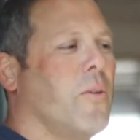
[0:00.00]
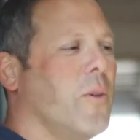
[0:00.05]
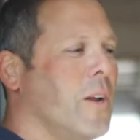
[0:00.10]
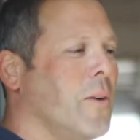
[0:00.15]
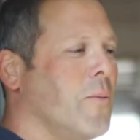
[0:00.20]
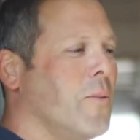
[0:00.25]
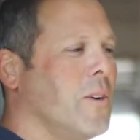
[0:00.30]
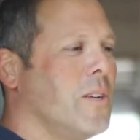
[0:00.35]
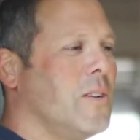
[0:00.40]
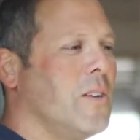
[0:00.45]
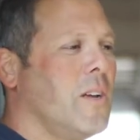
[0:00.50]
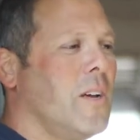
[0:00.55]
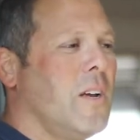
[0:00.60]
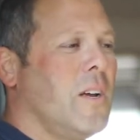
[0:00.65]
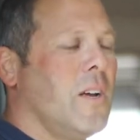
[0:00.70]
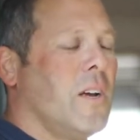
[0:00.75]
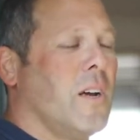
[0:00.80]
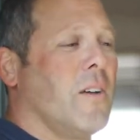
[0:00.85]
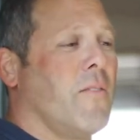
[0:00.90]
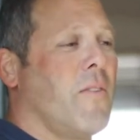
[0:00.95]
And it was
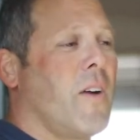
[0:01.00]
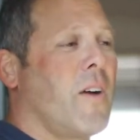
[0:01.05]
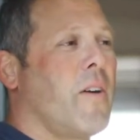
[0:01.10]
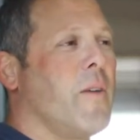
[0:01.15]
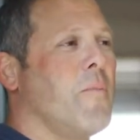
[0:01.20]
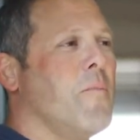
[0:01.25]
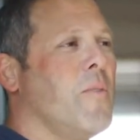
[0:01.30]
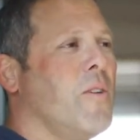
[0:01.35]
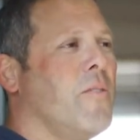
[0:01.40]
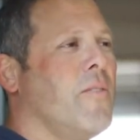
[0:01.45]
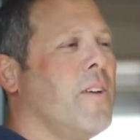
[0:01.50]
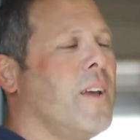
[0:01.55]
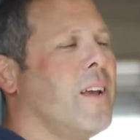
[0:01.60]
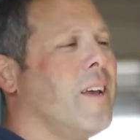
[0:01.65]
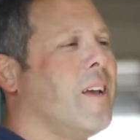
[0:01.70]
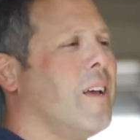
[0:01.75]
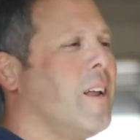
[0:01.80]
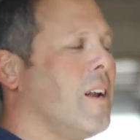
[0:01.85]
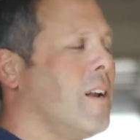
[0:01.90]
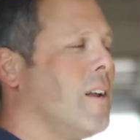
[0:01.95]
a very moving,
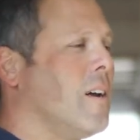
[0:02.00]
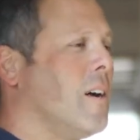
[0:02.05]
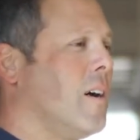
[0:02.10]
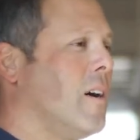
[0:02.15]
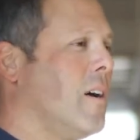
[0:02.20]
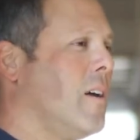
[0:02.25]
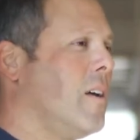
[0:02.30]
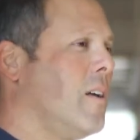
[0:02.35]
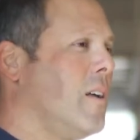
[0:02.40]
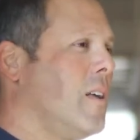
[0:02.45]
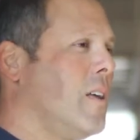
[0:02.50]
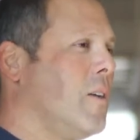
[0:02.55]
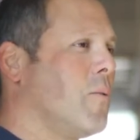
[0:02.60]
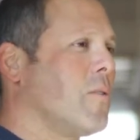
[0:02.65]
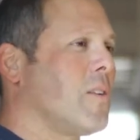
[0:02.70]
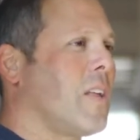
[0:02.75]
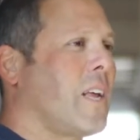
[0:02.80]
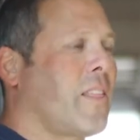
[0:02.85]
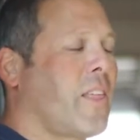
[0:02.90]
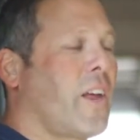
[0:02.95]
and it
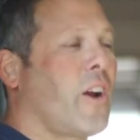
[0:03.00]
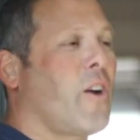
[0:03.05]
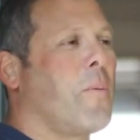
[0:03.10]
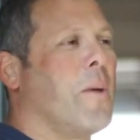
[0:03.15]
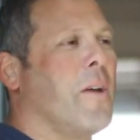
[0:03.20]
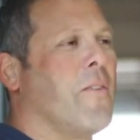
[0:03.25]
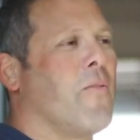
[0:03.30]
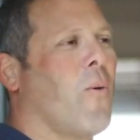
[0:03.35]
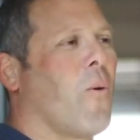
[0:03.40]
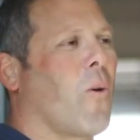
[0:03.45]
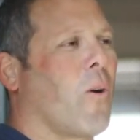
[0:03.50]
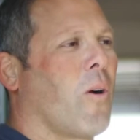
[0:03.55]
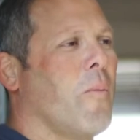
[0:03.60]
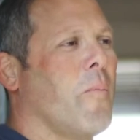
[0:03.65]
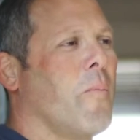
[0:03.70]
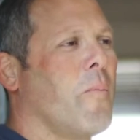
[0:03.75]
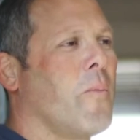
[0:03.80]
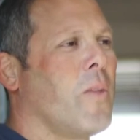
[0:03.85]
was like therapy for them.